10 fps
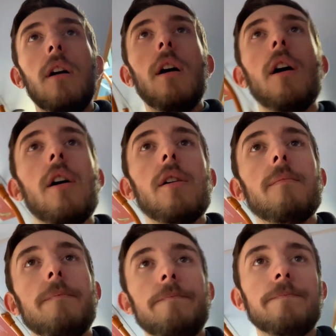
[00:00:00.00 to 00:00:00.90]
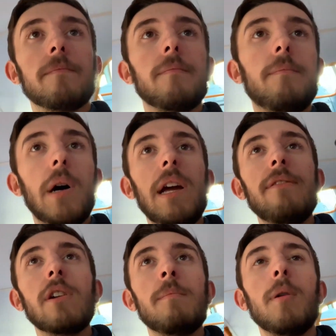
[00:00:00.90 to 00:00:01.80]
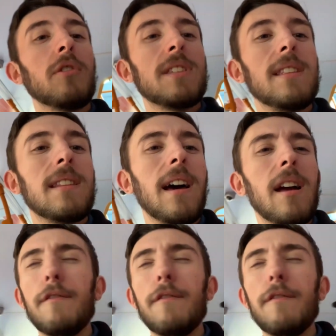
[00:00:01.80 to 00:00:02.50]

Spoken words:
But even on Boxing Day,